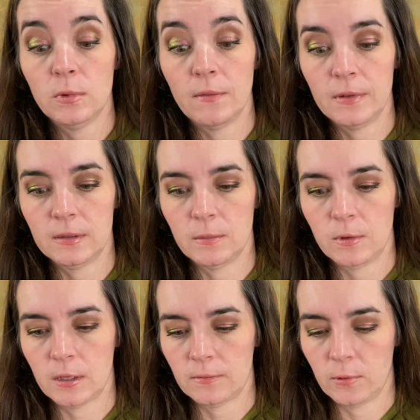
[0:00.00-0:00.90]
love this lip
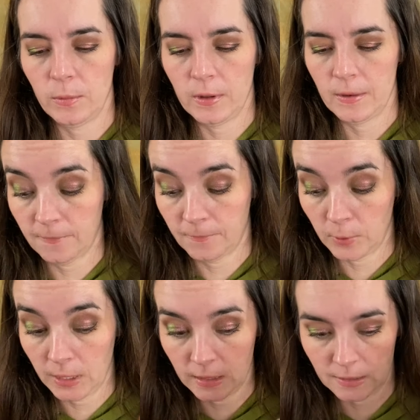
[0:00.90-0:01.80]
gloss formula.
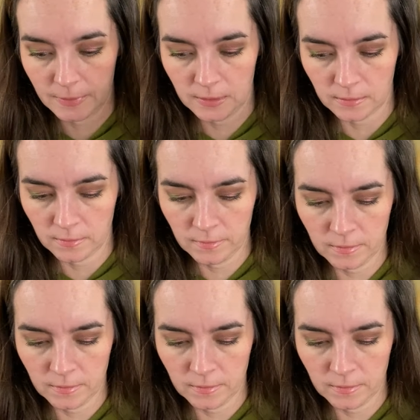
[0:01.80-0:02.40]
Freaking expensive.